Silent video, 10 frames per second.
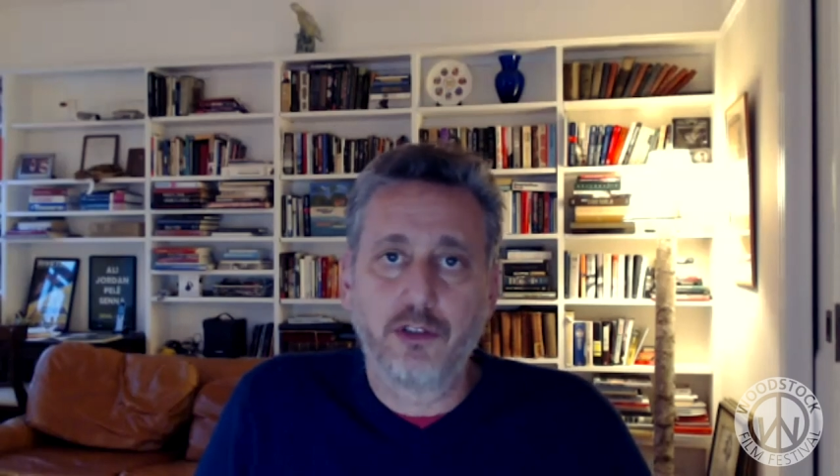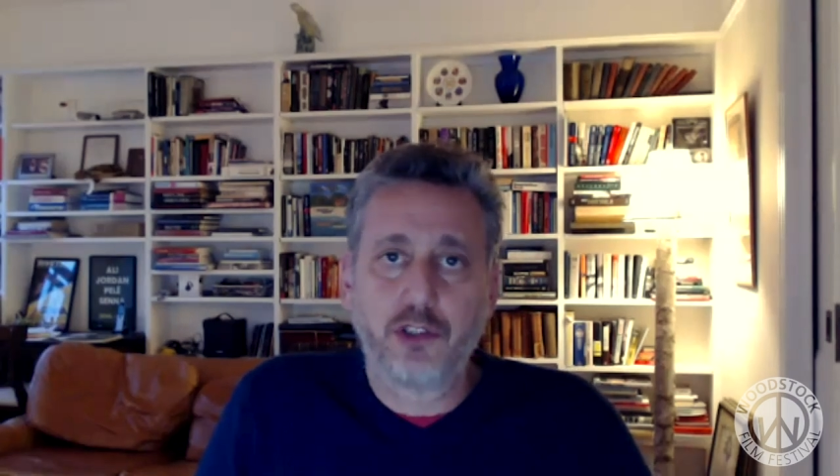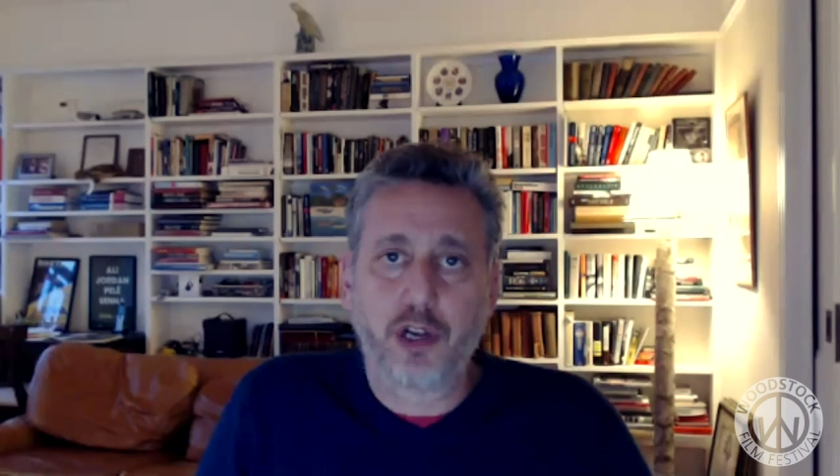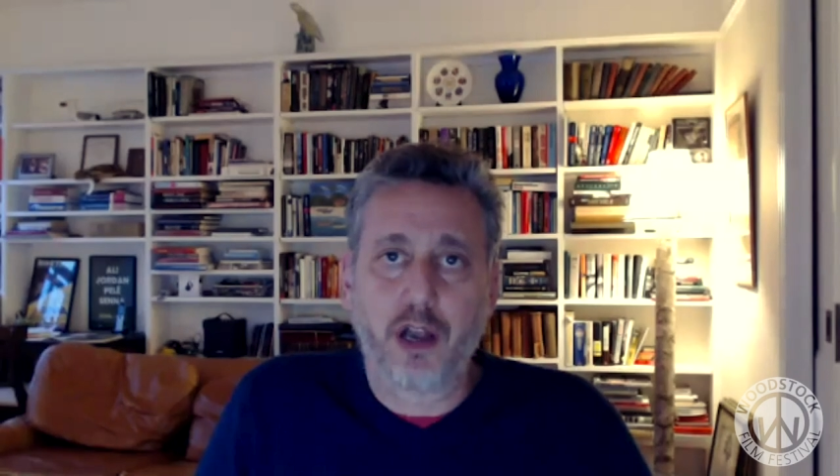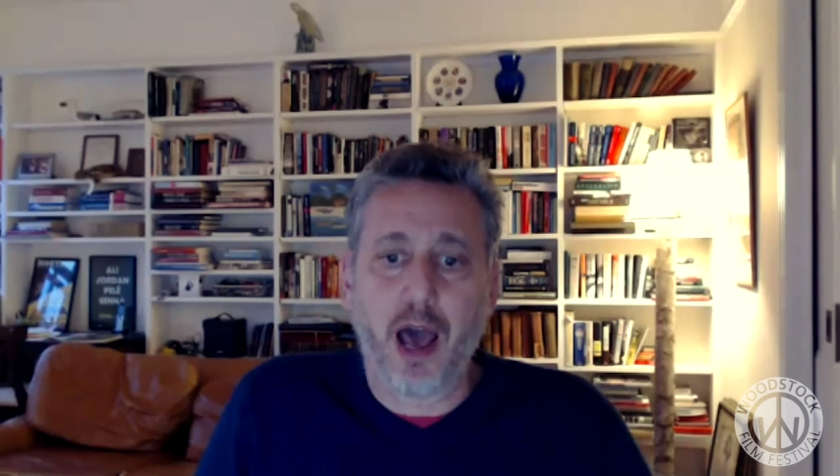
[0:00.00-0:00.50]
You
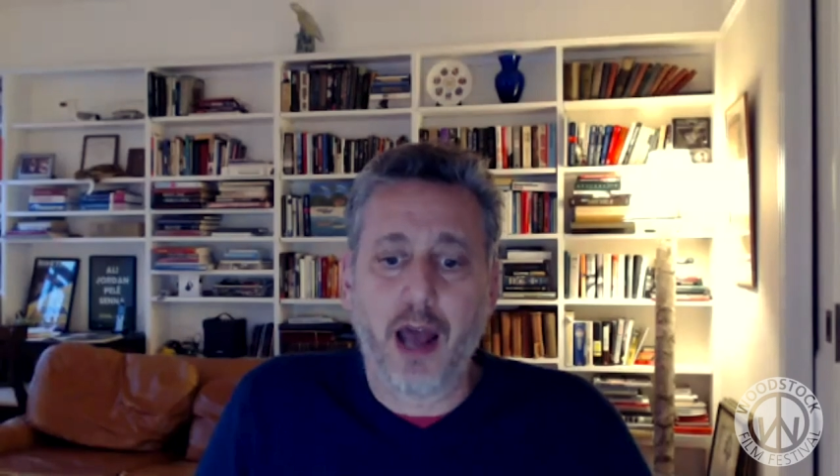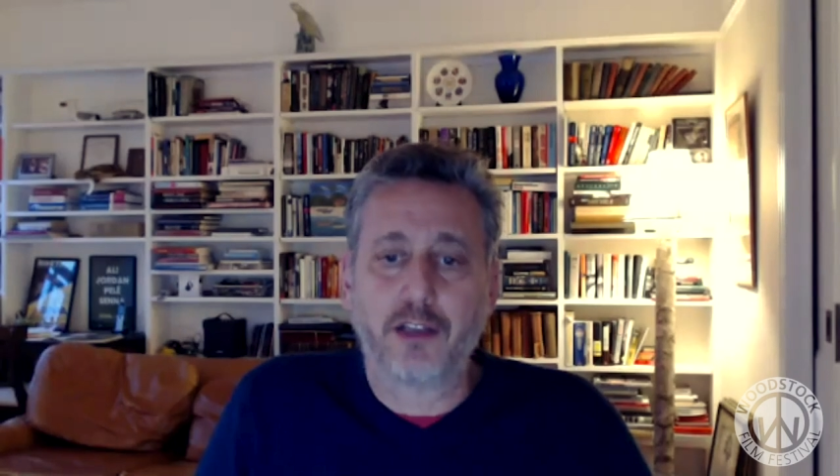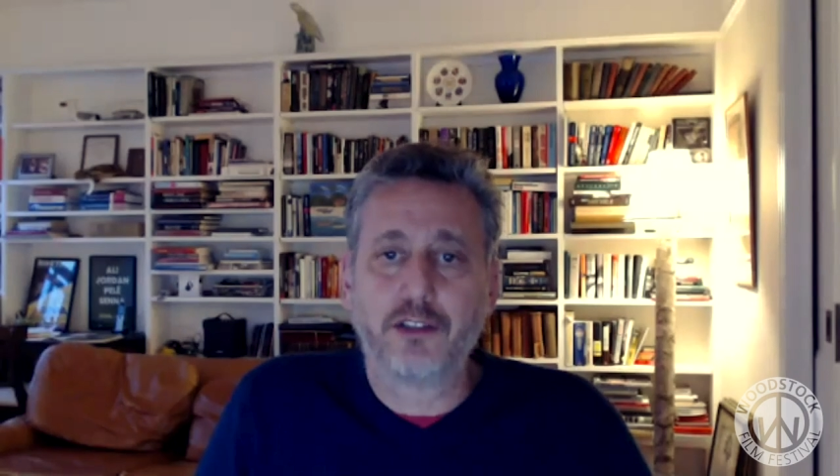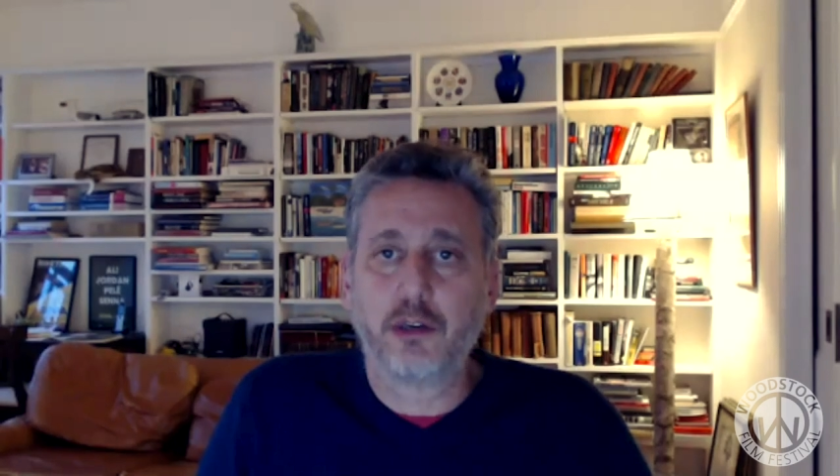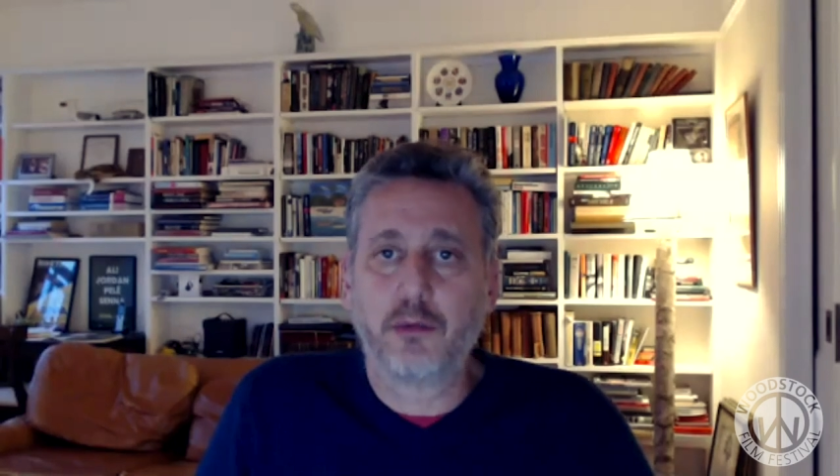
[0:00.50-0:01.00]
should not
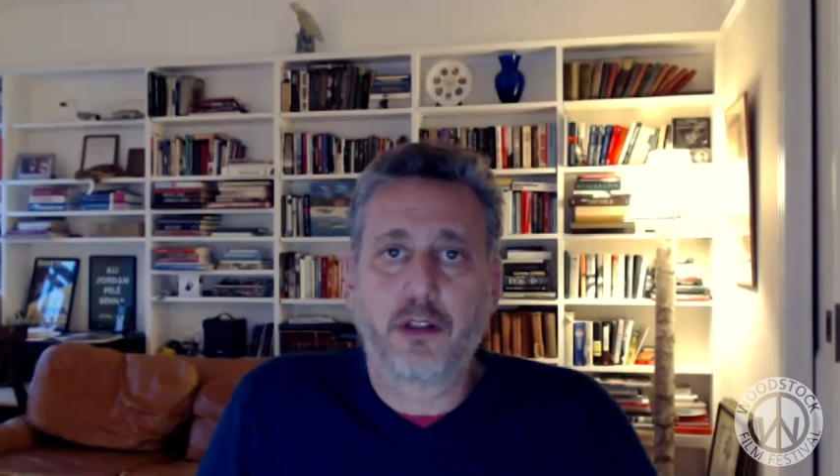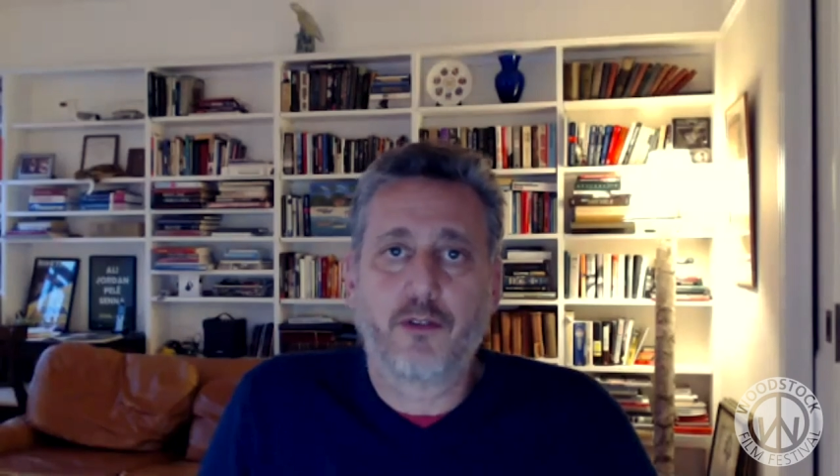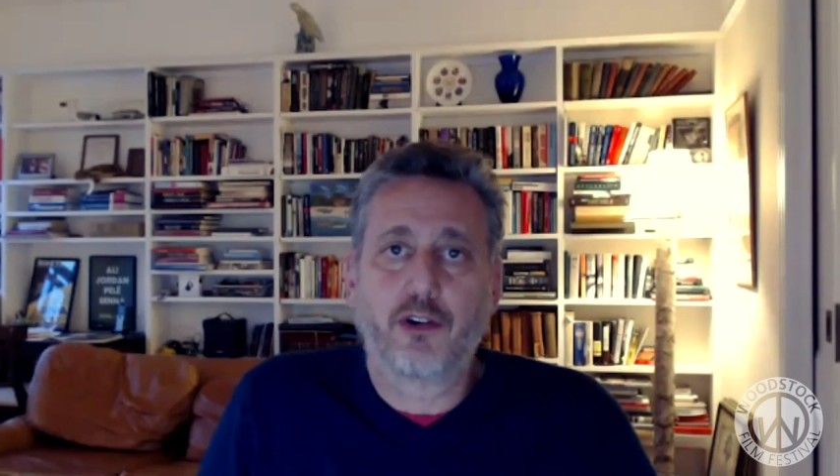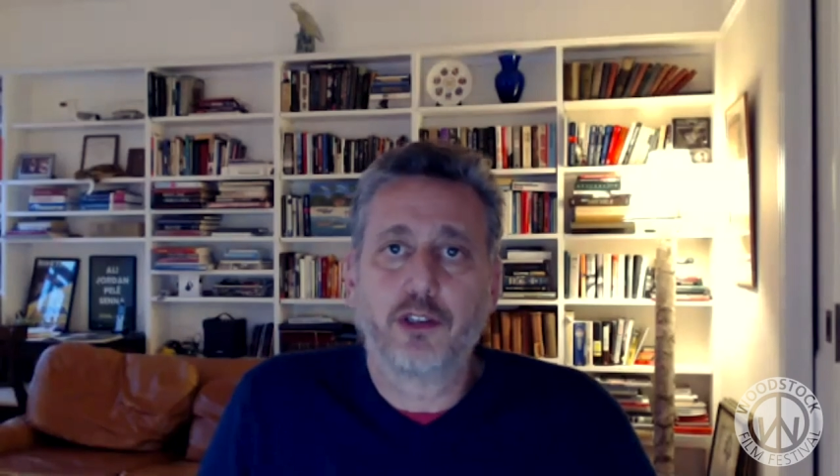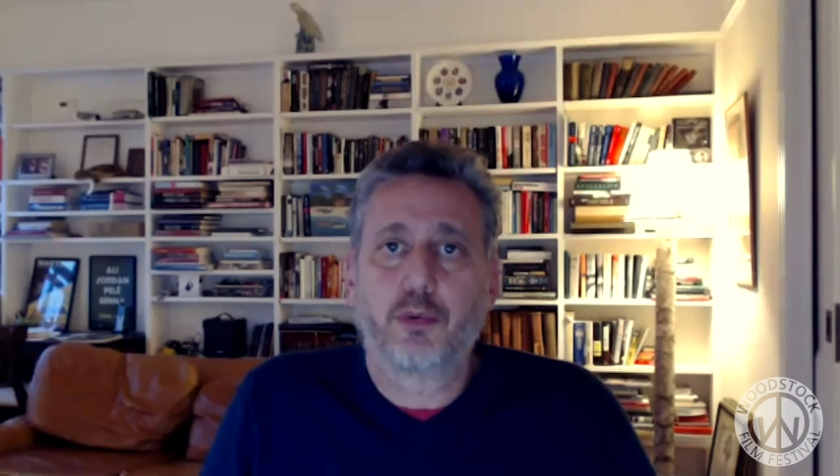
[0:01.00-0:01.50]
assume that the
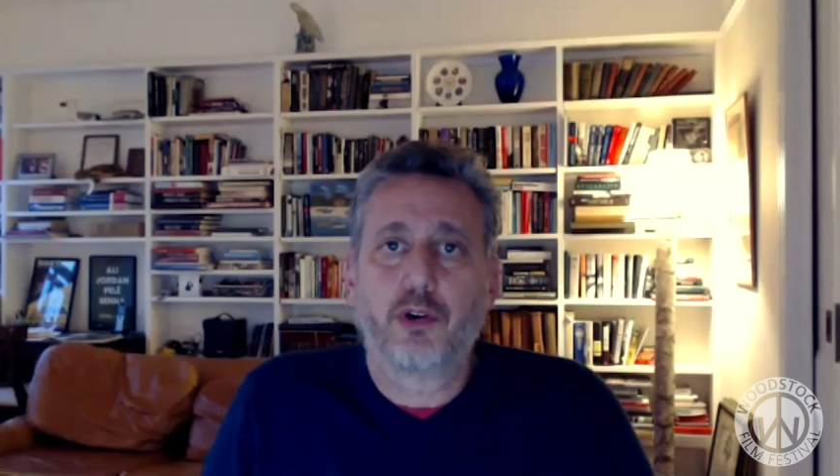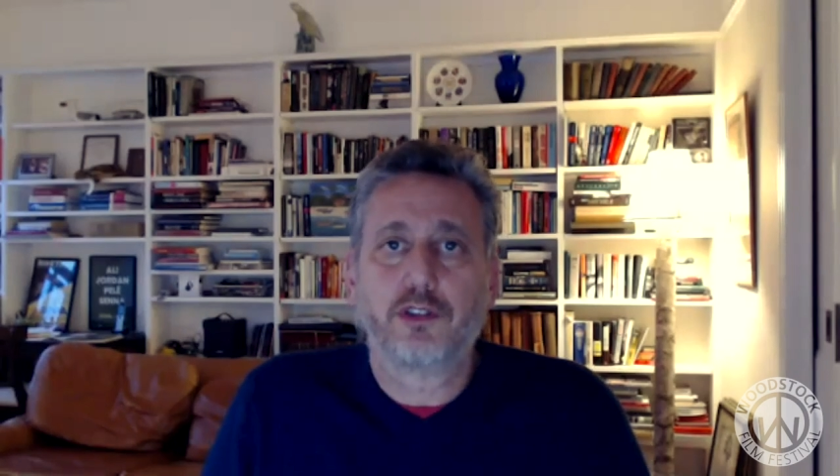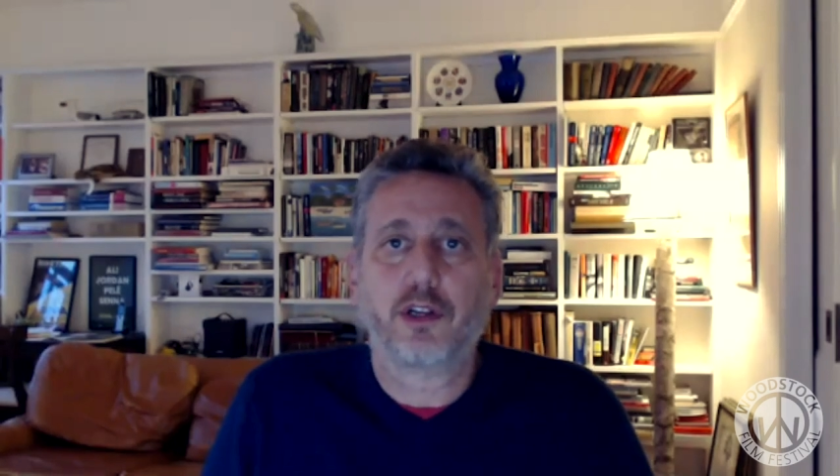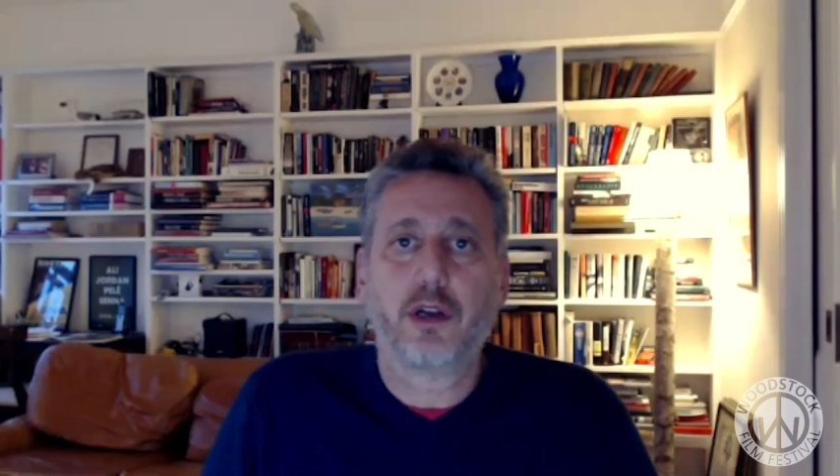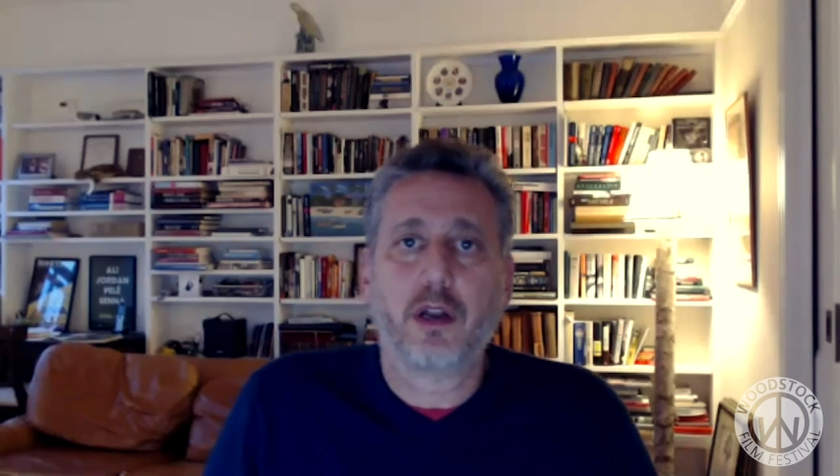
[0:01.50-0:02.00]
first
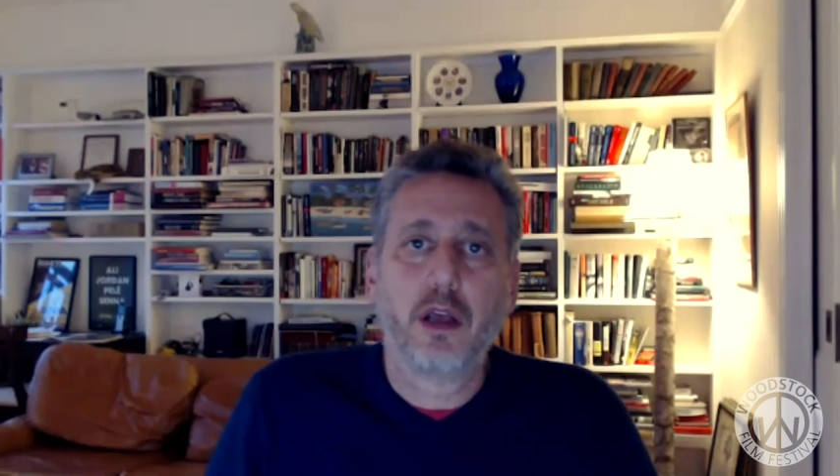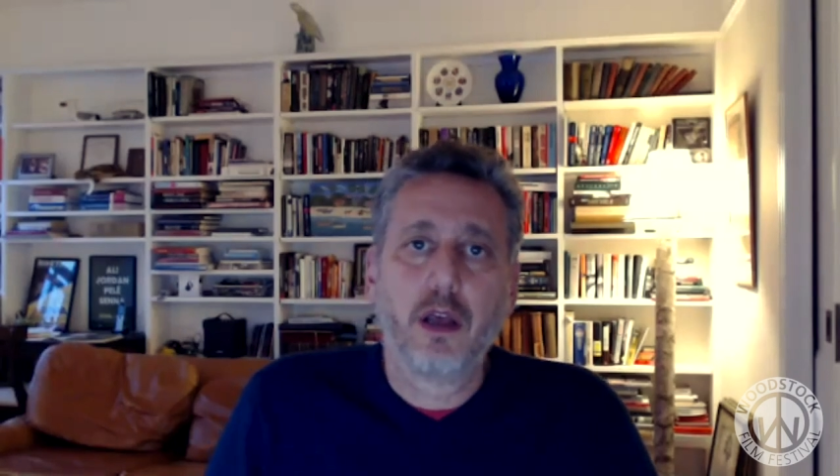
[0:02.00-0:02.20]
person